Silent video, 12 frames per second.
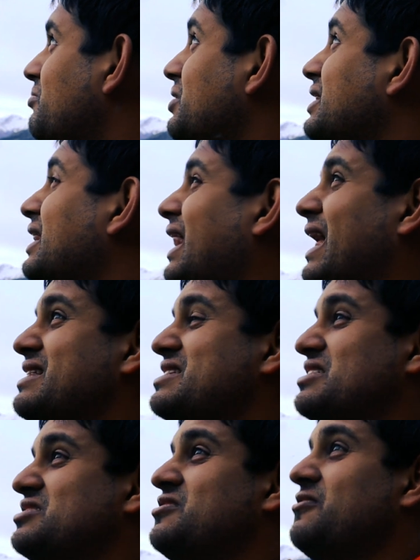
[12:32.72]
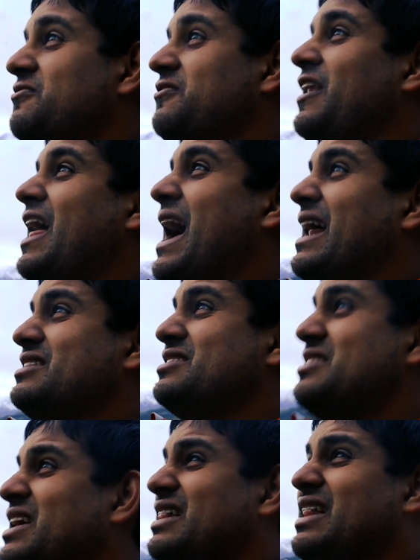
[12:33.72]
But the light's just too flat to
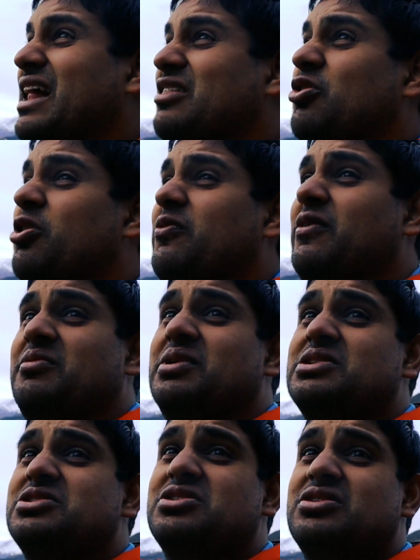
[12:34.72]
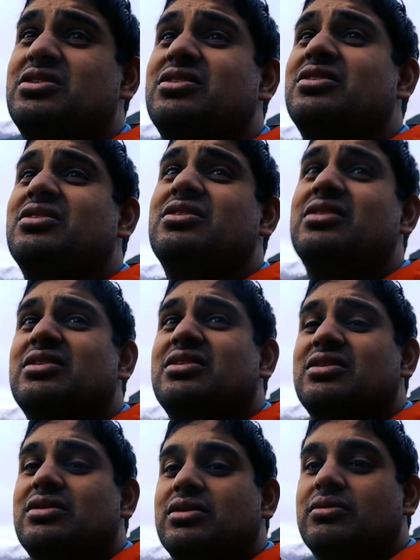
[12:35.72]
take that sort of image.
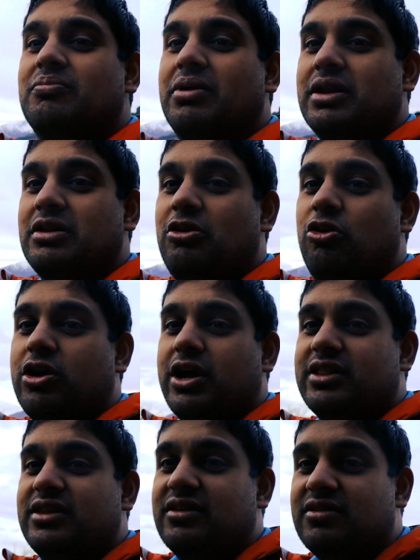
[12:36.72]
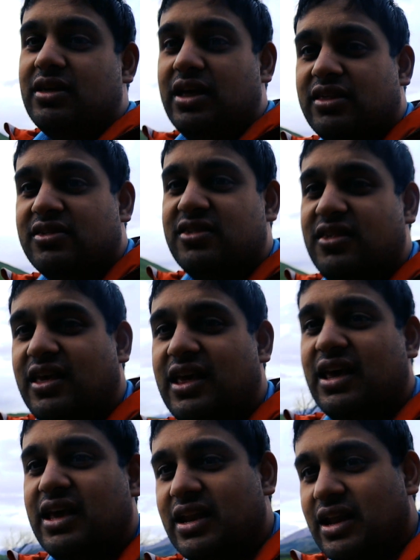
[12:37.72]
But look at this
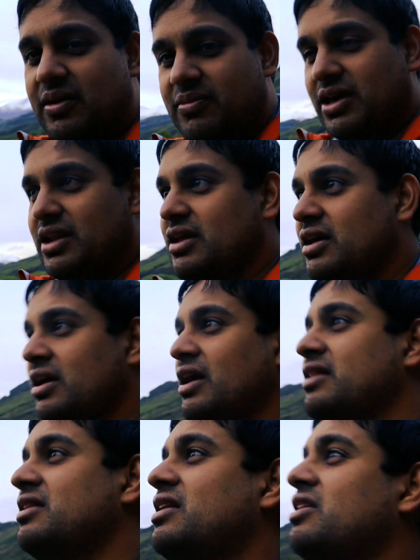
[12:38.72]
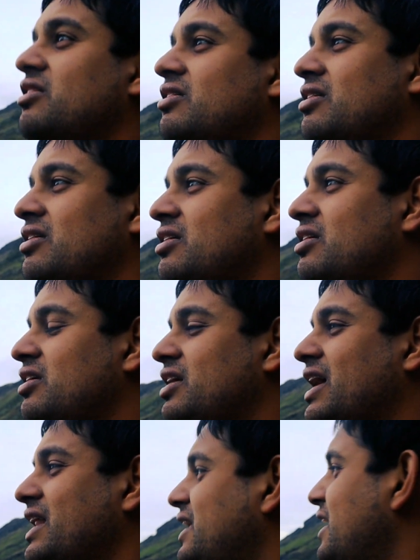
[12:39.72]
scene. I mean, and then you
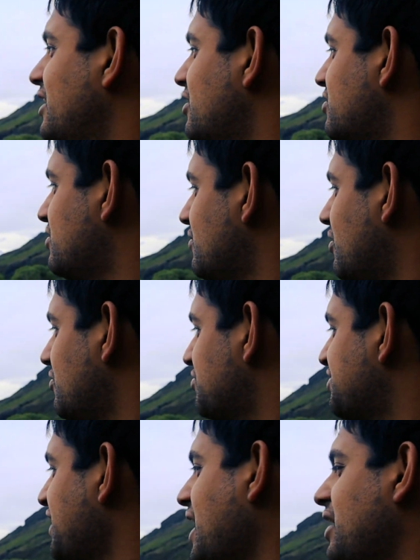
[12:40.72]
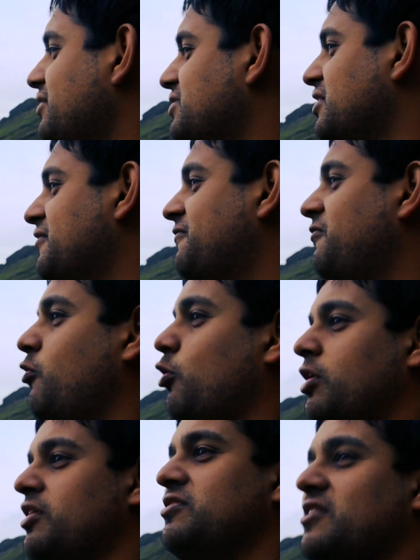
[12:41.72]
gotta hear the sounds of the
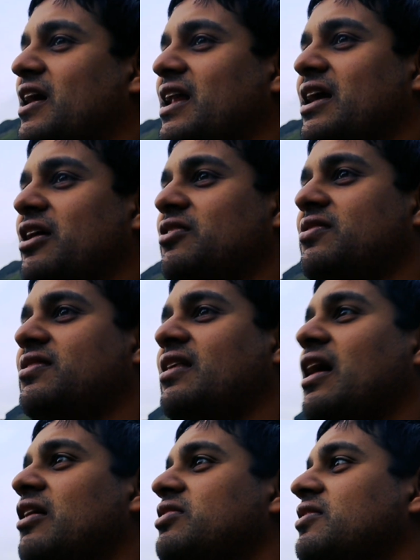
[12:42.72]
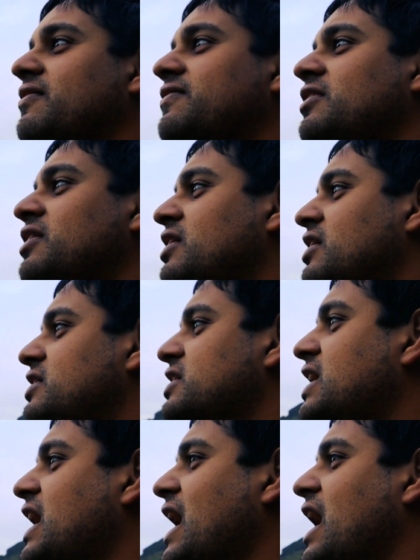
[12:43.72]
forest. You gotta hear the sounds of the
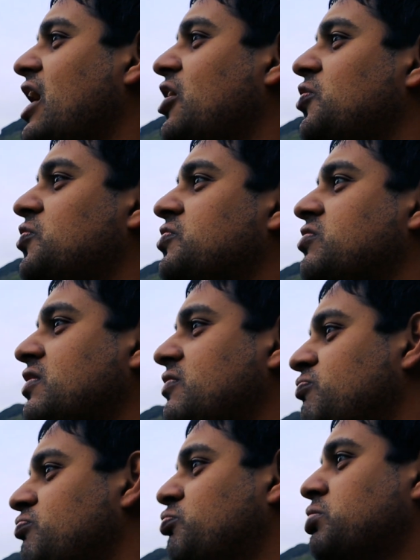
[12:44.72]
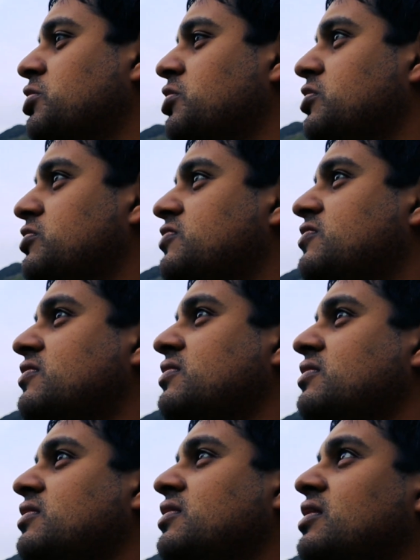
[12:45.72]
cows, the birds,
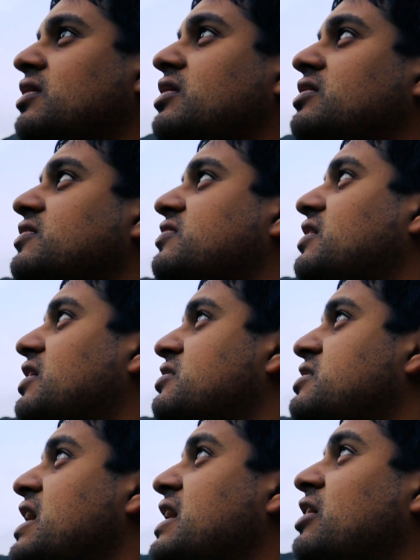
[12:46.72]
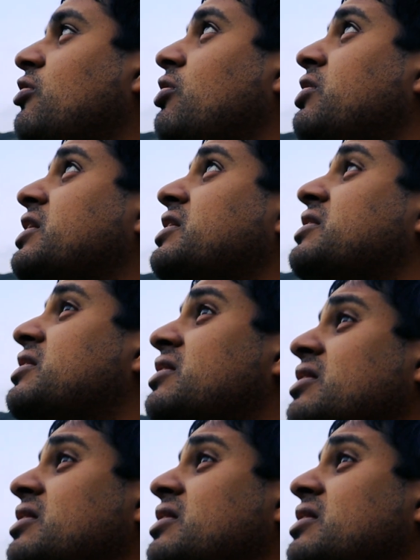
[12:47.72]
and just like take it all in.